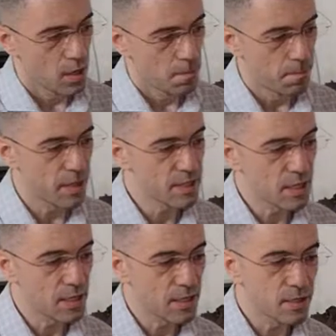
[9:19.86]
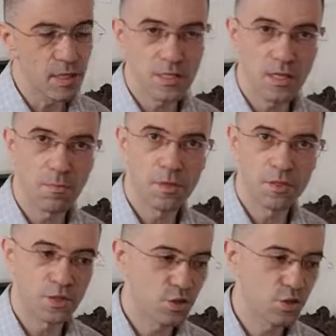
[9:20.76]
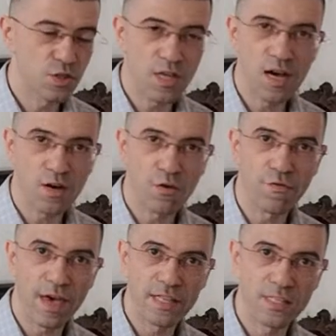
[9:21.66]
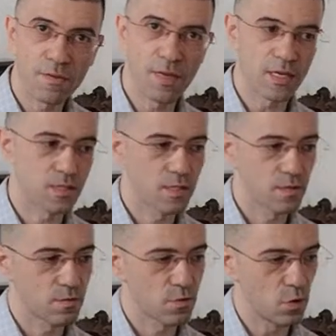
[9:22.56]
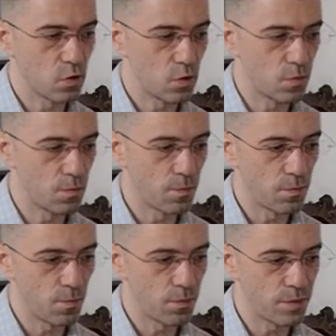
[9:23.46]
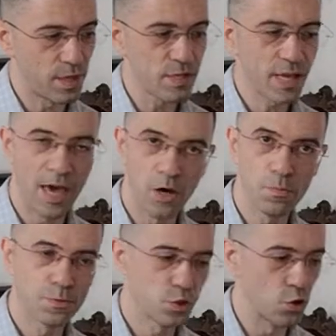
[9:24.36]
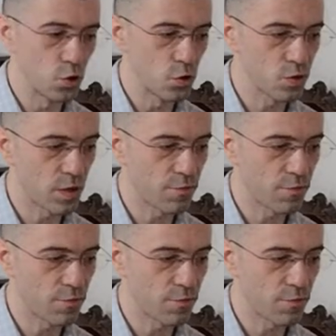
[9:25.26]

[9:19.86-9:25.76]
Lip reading: Basically, these numbers is just a rough estimate. So this helps you, say for